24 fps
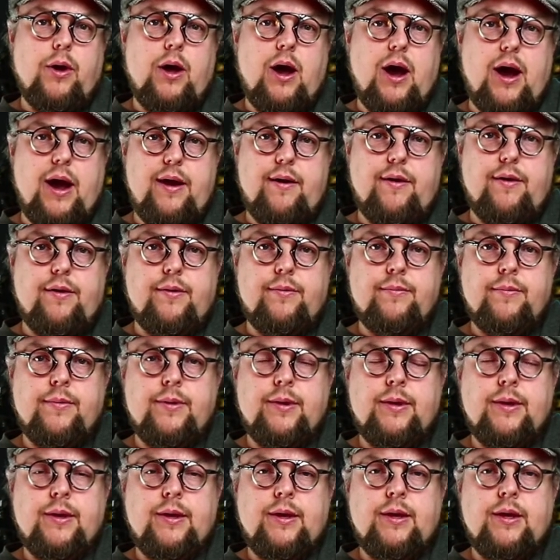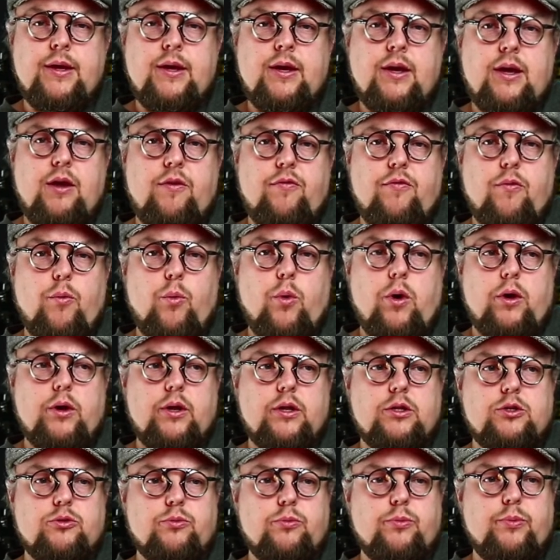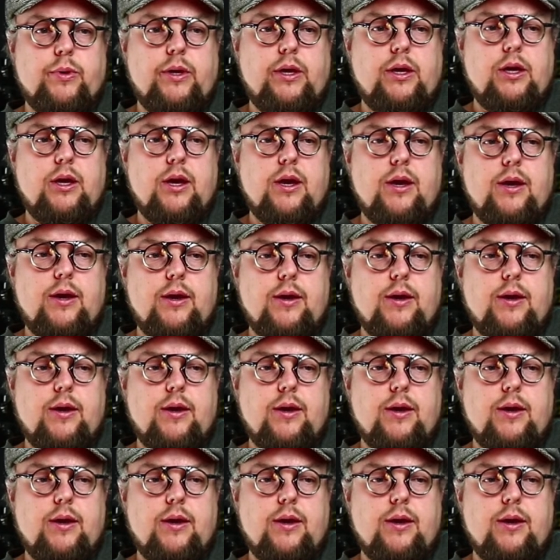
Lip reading: higher if you want it to be